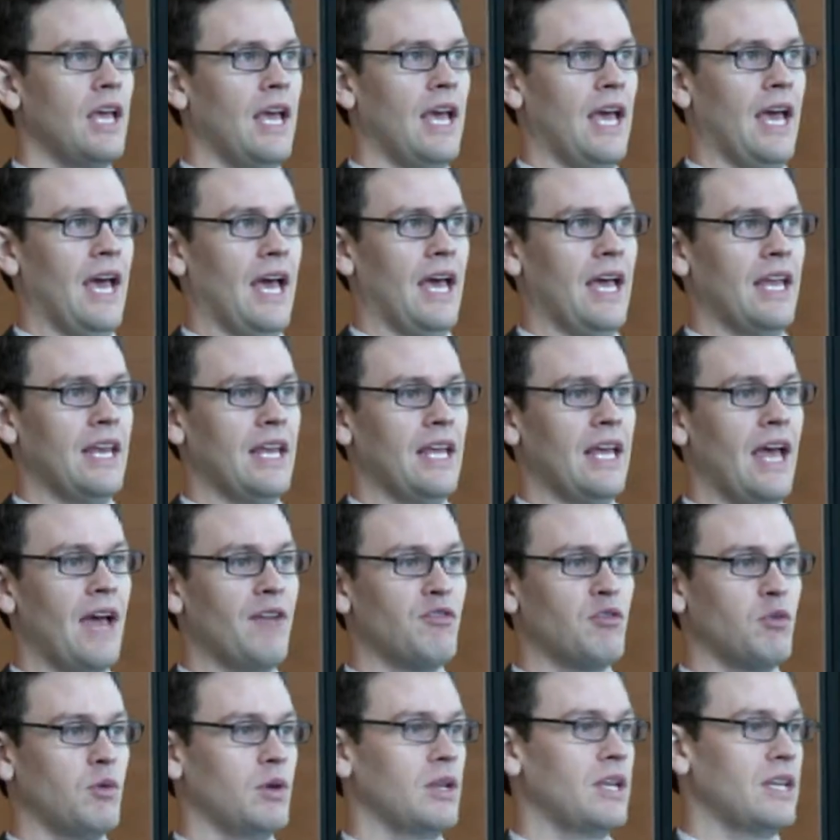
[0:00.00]
and
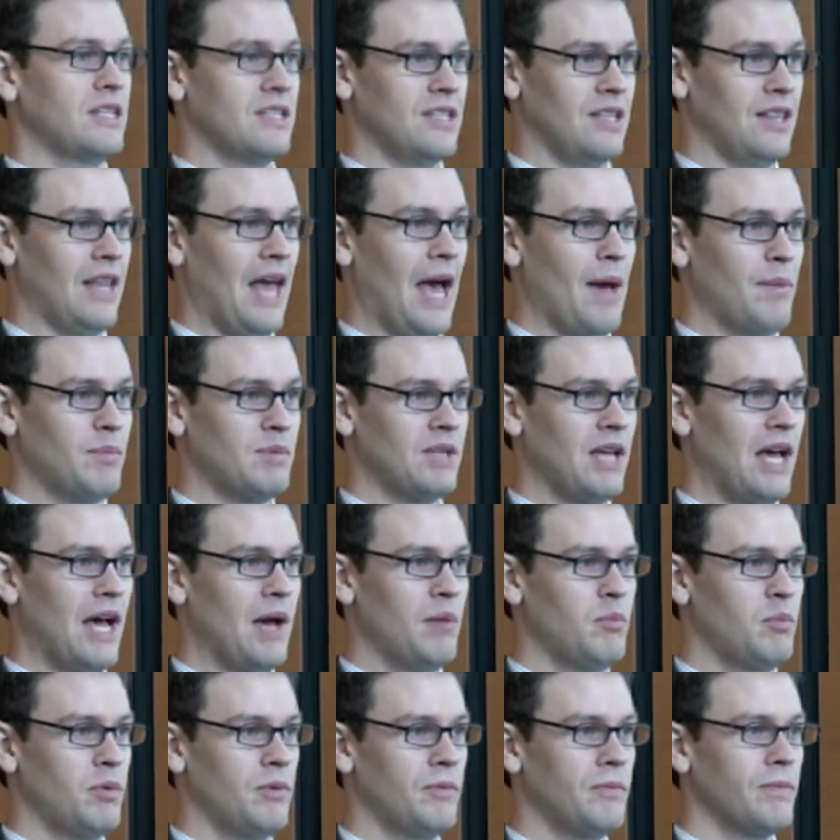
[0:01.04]
everyone gets a
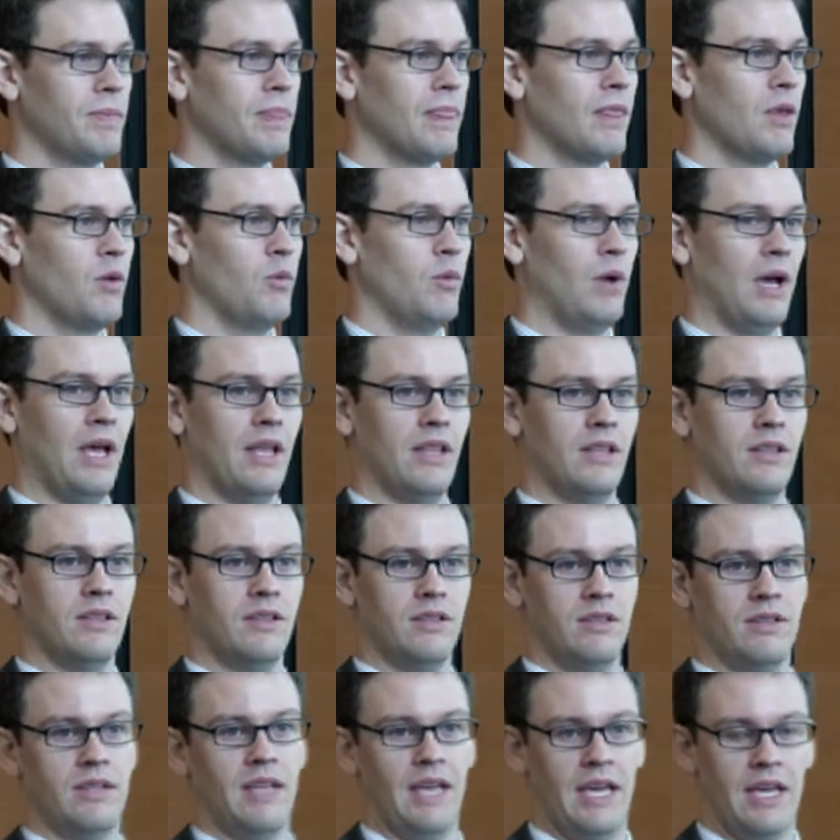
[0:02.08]
laptop
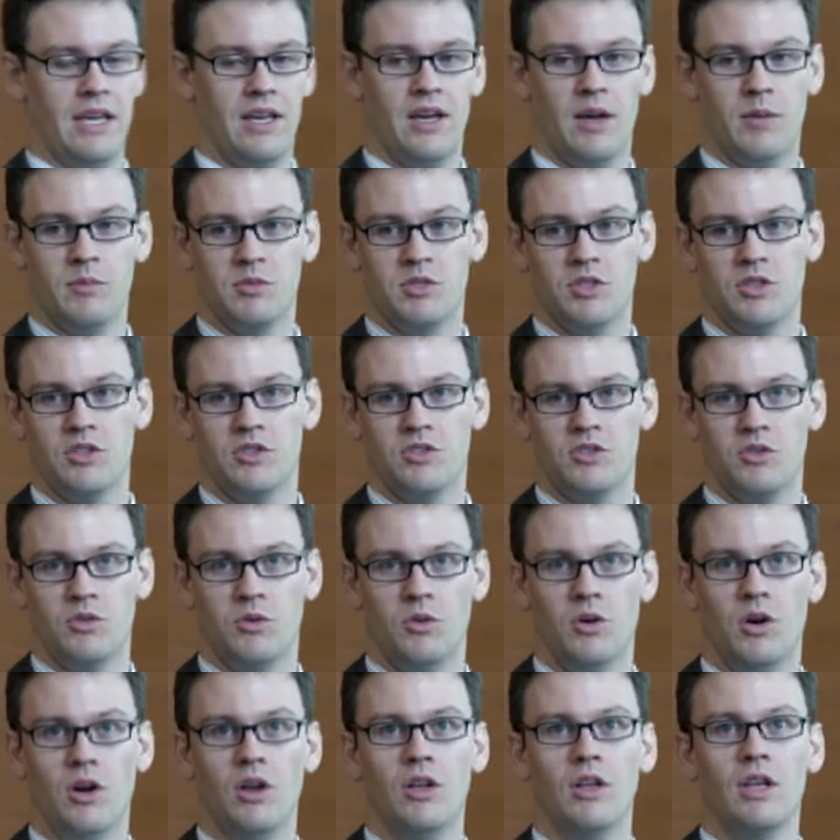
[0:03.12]
when they come to the
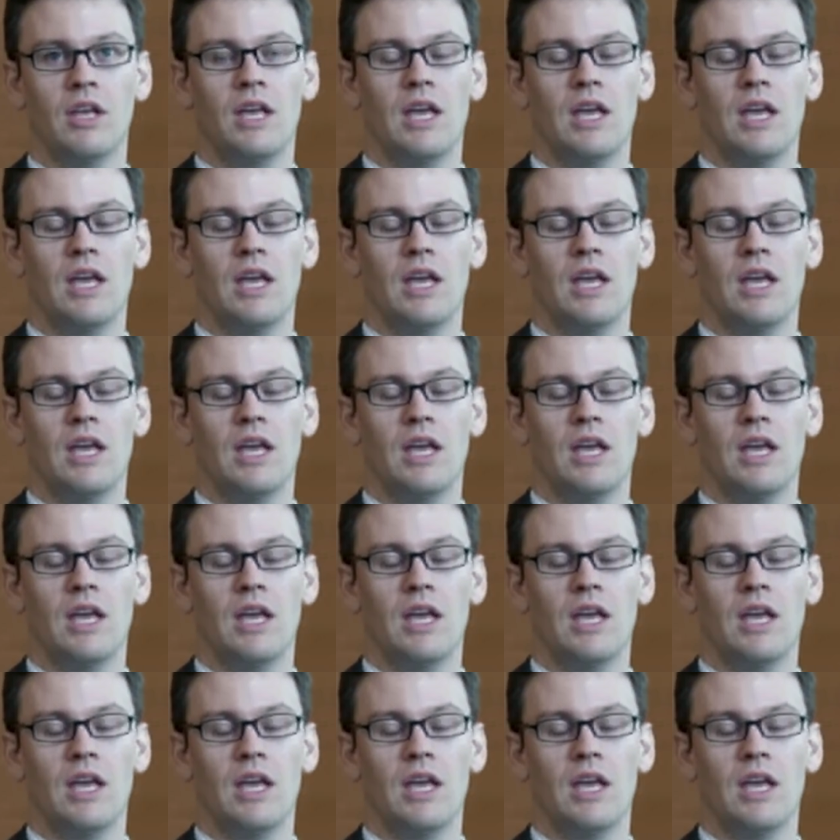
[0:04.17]
school.